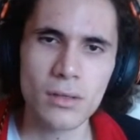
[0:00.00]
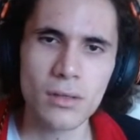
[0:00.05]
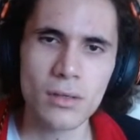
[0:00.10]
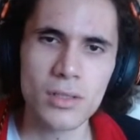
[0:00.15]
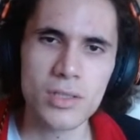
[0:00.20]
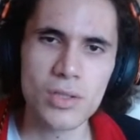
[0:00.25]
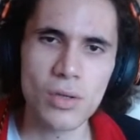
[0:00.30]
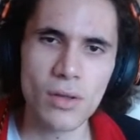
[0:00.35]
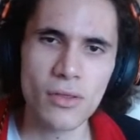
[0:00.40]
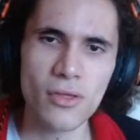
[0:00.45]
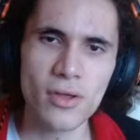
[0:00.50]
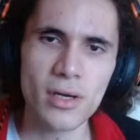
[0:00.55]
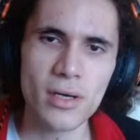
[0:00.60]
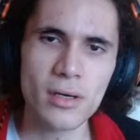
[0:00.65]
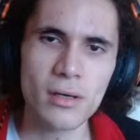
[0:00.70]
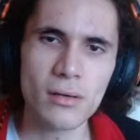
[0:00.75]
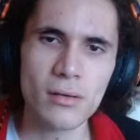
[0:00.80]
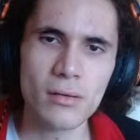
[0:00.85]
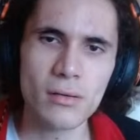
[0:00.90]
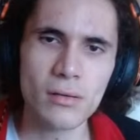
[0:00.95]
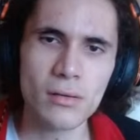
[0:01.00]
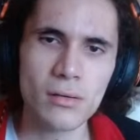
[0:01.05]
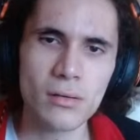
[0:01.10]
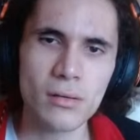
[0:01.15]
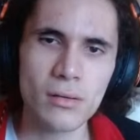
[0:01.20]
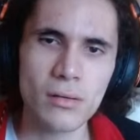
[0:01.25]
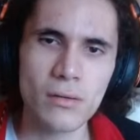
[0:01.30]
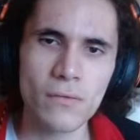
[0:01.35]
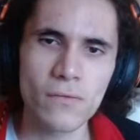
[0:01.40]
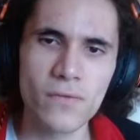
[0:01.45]
So I think
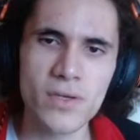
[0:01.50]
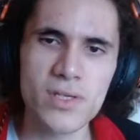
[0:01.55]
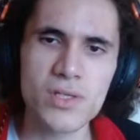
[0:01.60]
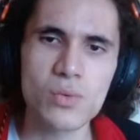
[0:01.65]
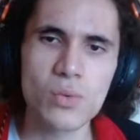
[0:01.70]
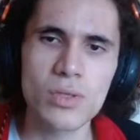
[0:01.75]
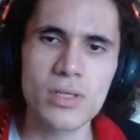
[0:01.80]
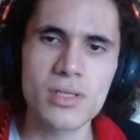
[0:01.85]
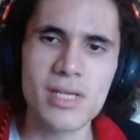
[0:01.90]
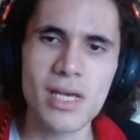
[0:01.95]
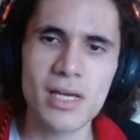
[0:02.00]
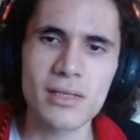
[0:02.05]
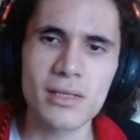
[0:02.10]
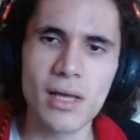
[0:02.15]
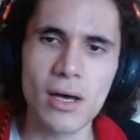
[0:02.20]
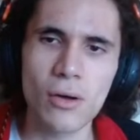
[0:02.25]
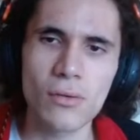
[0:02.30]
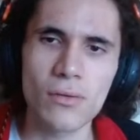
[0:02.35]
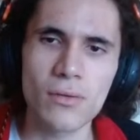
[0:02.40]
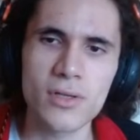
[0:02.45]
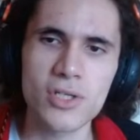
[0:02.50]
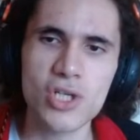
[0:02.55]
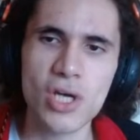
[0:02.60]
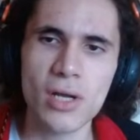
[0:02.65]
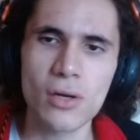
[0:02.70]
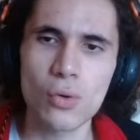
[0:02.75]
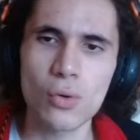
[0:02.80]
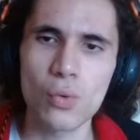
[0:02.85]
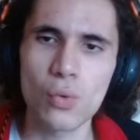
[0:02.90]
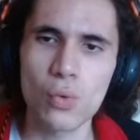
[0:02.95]
Viz would take down the
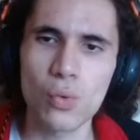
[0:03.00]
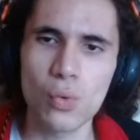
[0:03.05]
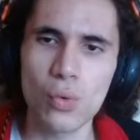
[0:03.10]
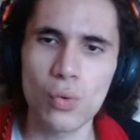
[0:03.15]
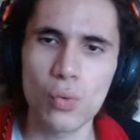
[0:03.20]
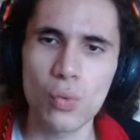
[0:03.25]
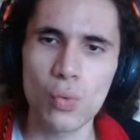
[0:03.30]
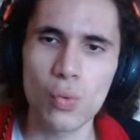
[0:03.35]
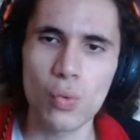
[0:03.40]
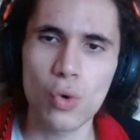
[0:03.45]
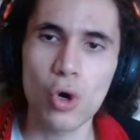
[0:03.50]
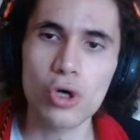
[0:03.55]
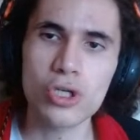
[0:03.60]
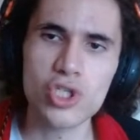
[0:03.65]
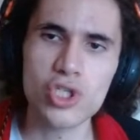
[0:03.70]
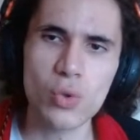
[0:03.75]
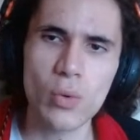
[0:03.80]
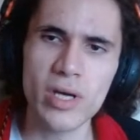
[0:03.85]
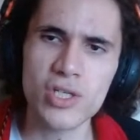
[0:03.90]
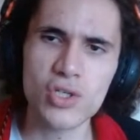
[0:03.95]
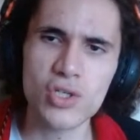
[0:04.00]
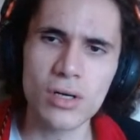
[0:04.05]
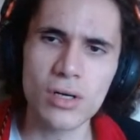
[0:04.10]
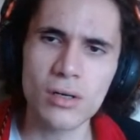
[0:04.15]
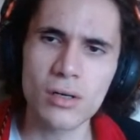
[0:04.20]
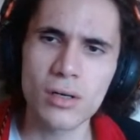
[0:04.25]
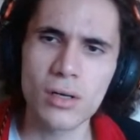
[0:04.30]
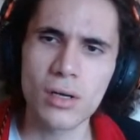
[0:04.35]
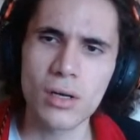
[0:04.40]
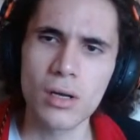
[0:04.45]
channel or Shueisha
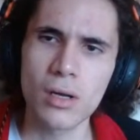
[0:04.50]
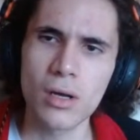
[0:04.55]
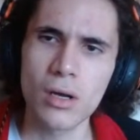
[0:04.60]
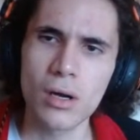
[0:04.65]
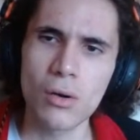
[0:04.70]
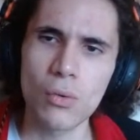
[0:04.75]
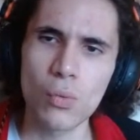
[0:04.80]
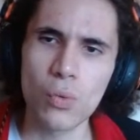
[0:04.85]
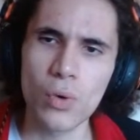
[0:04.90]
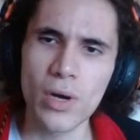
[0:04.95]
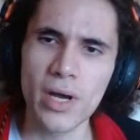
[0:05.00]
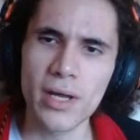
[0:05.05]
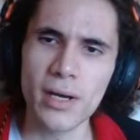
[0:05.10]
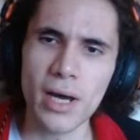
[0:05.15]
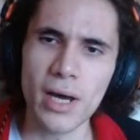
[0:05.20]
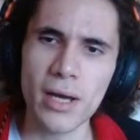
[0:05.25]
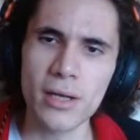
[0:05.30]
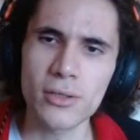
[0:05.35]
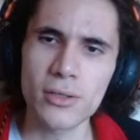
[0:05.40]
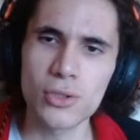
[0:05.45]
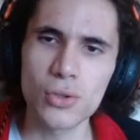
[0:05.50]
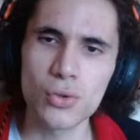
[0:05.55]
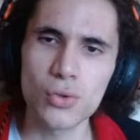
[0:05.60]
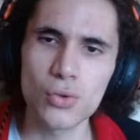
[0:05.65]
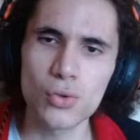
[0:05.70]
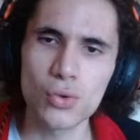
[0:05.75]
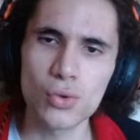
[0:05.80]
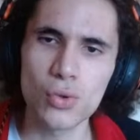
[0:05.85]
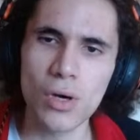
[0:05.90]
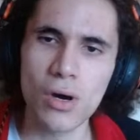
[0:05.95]
when I
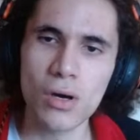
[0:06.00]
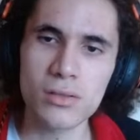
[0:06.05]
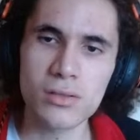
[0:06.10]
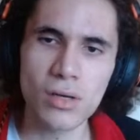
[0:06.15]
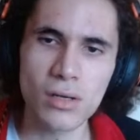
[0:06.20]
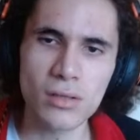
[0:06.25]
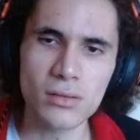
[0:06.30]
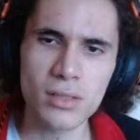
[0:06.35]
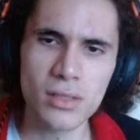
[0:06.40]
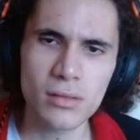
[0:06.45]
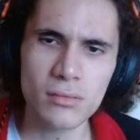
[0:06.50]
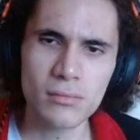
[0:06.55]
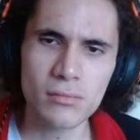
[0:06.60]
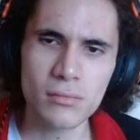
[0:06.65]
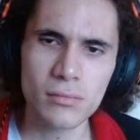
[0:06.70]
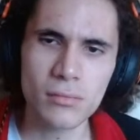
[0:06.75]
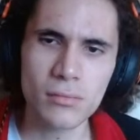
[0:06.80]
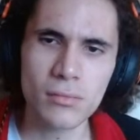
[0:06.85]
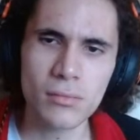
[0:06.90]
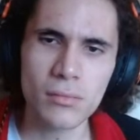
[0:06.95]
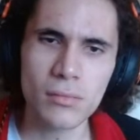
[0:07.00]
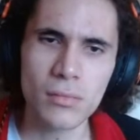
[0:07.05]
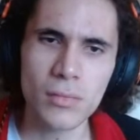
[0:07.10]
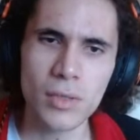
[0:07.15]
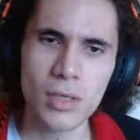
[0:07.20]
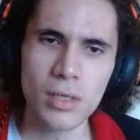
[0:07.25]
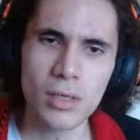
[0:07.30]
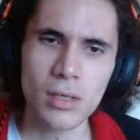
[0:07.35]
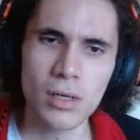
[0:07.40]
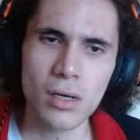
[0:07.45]
do Hunter x Hunter,
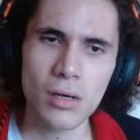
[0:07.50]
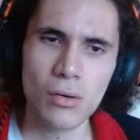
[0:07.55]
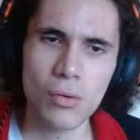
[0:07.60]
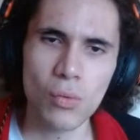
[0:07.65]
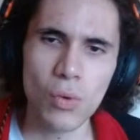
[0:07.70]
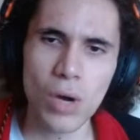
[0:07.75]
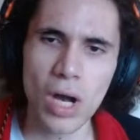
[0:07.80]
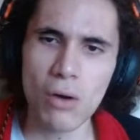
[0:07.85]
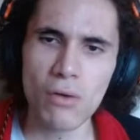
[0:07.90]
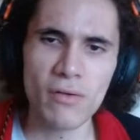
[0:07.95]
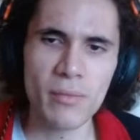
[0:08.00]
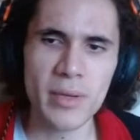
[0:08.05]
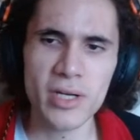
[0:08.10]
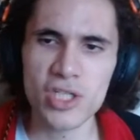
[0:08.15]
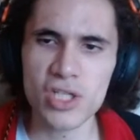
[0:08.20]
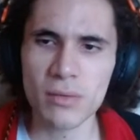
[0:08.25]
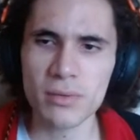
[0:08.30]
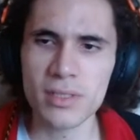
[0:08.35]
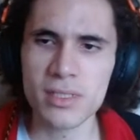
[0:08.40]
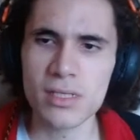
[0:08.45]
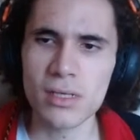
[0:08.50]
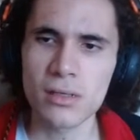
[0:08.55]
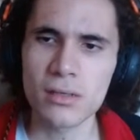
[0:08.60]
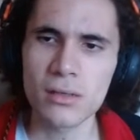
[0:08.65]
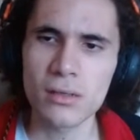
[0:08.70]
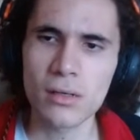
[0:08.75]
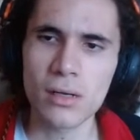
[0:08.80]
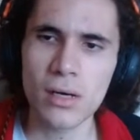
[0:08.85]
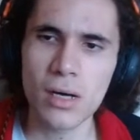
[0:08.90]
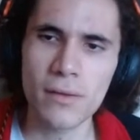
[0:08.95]
however many chapters in,
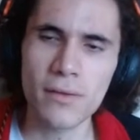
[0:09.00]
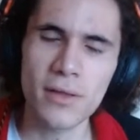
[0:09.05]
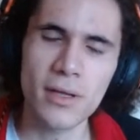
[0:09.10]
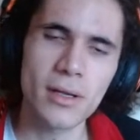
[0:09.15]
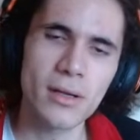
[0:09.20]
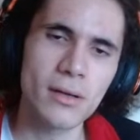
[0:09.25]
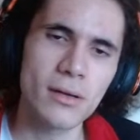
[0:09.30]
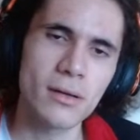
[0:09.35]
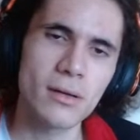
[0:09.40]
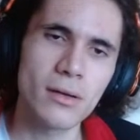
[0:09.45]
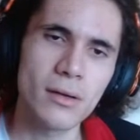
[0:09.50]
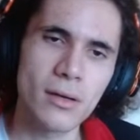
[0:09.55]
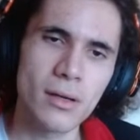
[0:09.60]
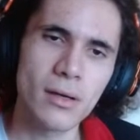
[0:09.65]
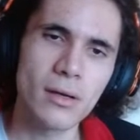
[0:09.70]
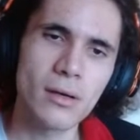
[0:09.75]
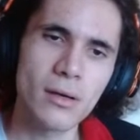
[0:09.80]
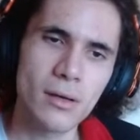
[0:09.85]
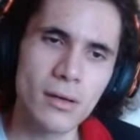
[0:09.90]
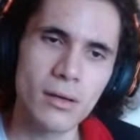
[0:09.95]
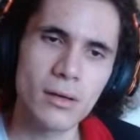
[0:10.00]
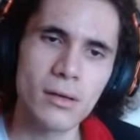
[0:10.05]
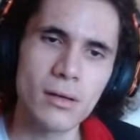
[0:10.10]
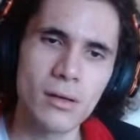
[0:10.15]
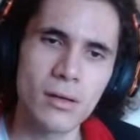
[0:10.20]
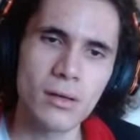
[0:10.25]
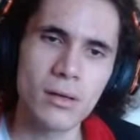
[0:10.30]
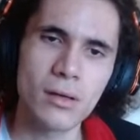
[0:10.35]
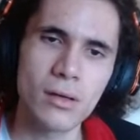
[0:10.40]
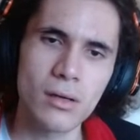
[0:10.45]
and then
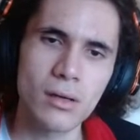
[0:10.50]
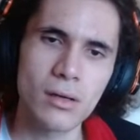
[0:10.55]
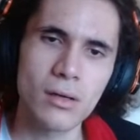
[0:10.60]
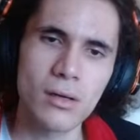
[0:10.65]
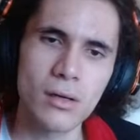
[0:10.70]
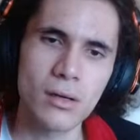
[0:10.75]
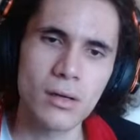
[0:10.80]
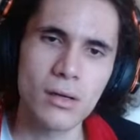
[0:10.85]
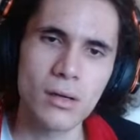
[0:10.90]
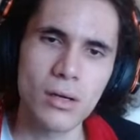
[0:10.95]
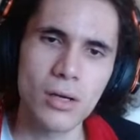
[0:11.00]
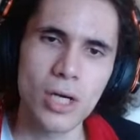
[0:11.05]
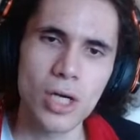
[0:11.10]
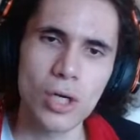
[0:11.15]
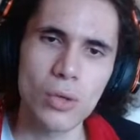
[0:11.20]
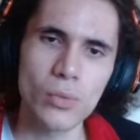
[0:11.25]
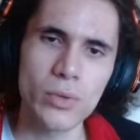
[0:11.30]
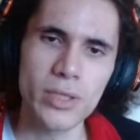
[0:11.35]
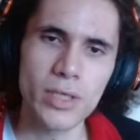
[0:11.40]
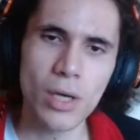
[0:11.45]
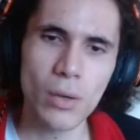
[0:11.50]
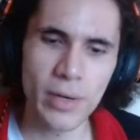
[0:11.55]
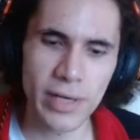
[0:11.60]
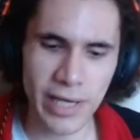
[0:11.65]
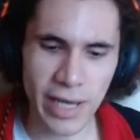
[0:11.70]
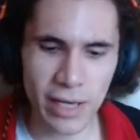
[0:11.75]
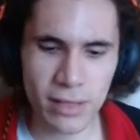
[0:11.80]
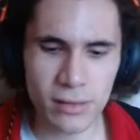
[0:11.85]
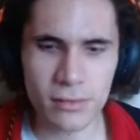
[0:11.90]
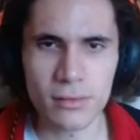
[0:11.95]
we go
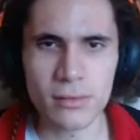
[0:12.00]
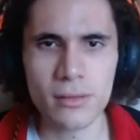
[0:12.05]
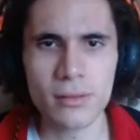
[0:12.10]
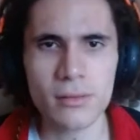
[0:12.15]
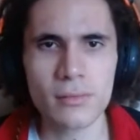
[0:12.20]
again.